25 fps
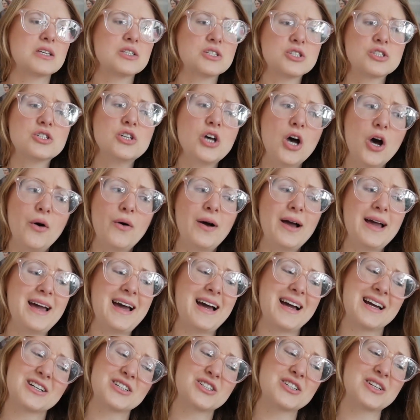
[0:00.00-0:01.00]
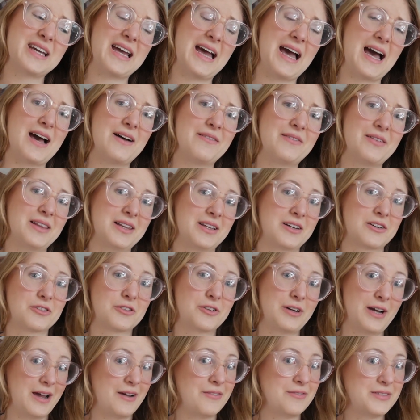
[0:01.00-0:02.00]
So I actually have a little
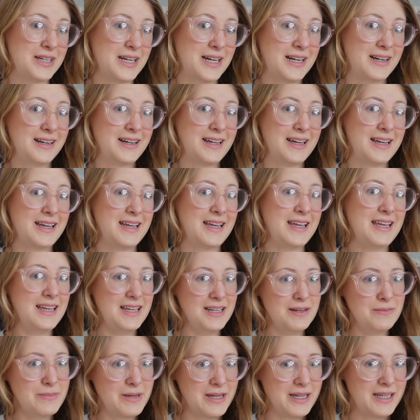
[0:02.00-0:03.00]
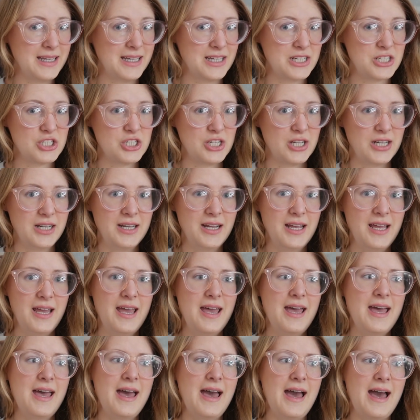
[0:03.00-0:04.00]
craft area in my kitchen,
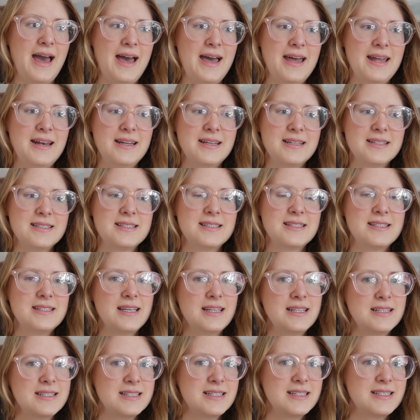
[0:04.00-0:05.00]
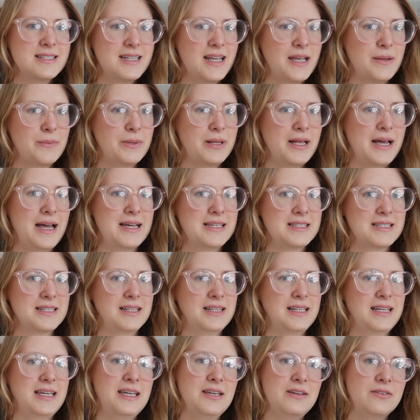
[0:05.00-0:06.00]
and since this table has a
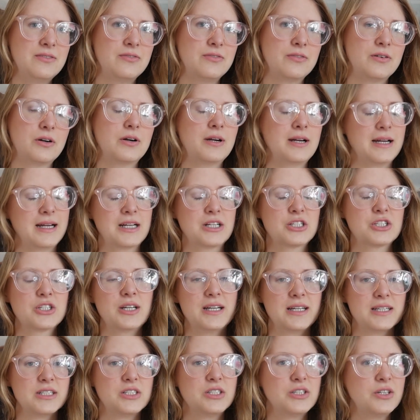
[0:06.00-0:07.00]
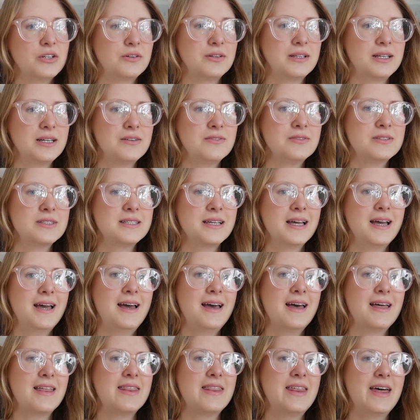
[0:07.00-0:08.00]
leaf, or actually has two leaves,
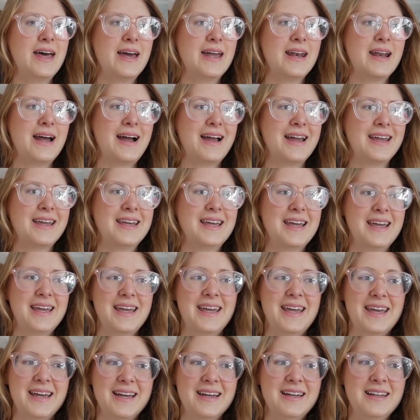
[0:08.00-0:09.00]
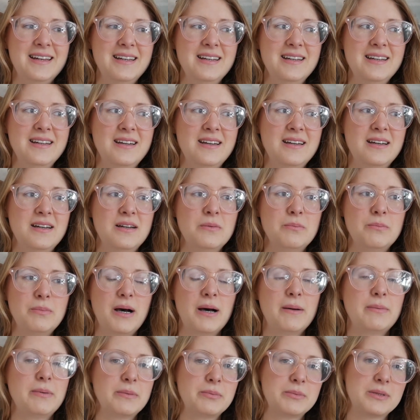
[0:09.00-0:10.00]
then I can
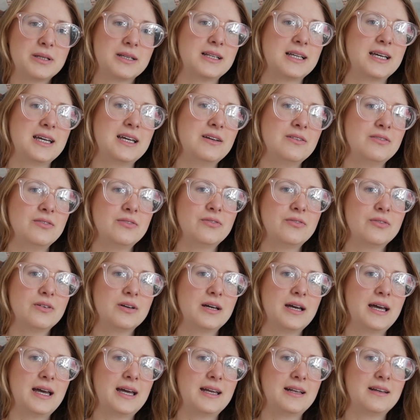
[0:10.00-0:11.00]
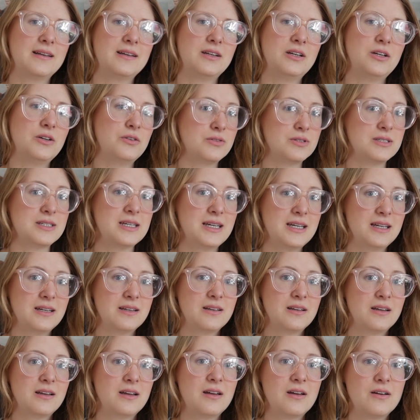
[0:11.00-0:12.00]
pop up the leaf and use
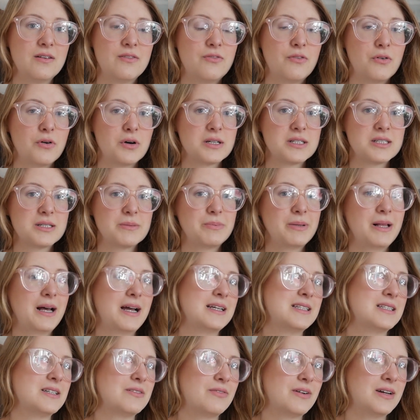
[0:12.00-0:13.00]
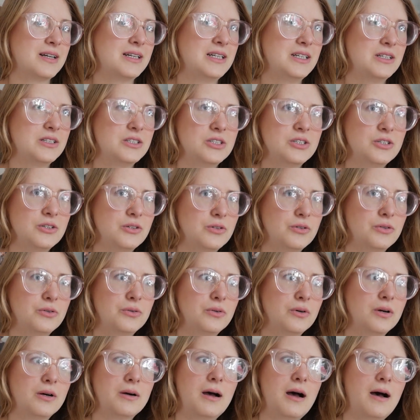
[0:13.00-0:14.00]
it for supplies if I need
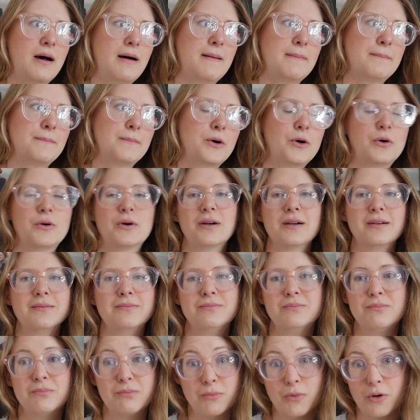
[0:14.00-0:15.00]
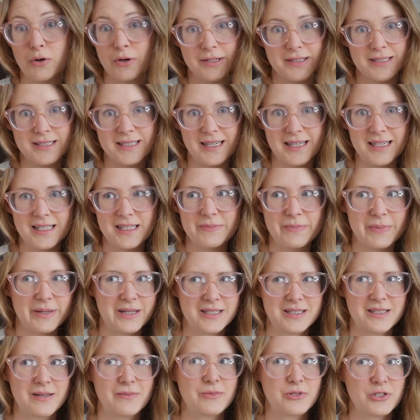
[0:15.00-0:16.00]
to, um, or more seeds,
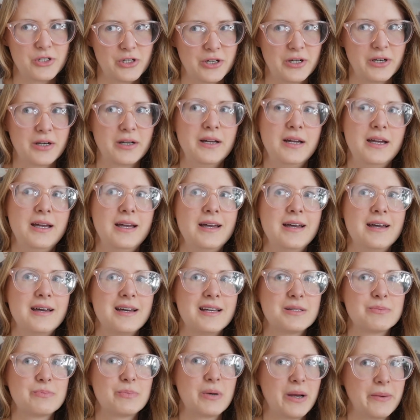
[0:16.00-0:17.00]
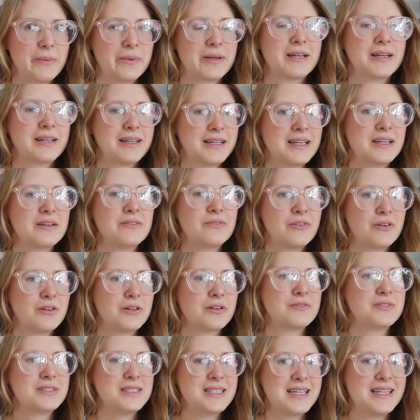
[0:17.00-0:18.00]
because I'm sure it's probably going to get
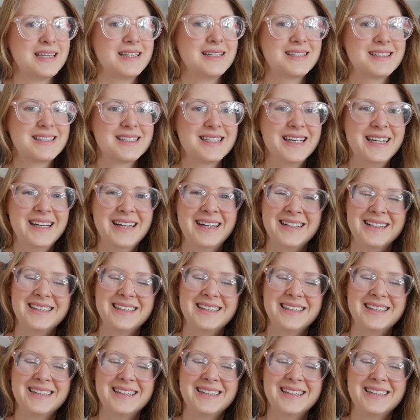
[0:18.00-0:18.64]
full of seeds.